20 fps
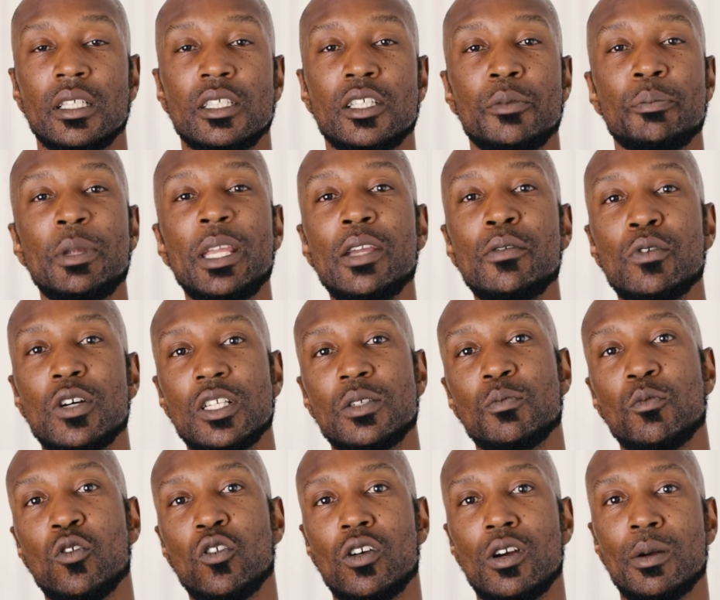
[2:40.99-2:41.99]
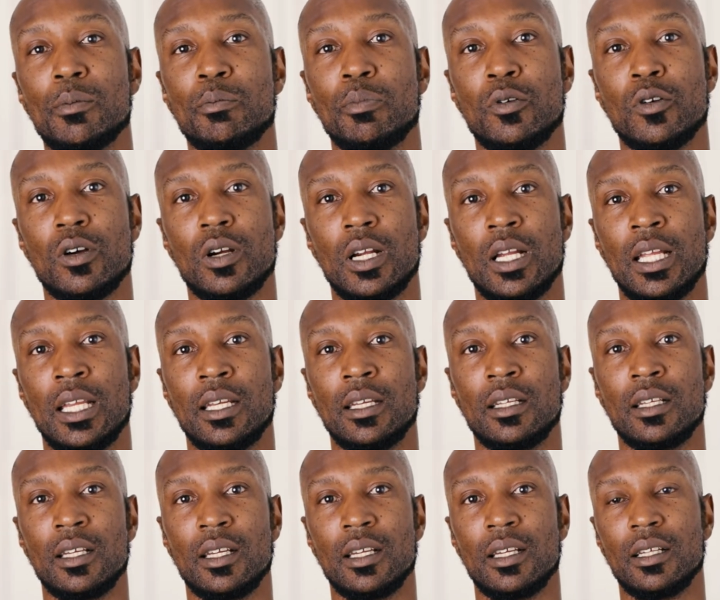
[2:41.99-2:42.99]
To me, what's more important
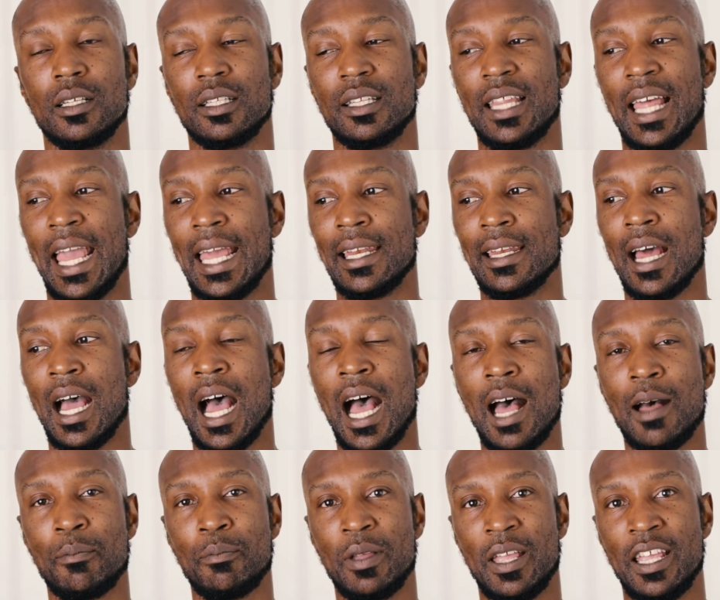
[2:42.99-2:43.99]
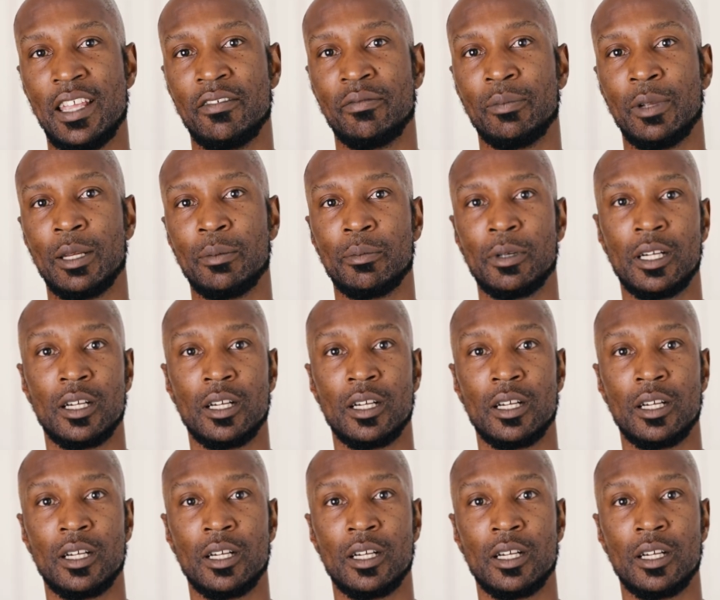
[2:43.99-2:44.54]
than the hot pavement,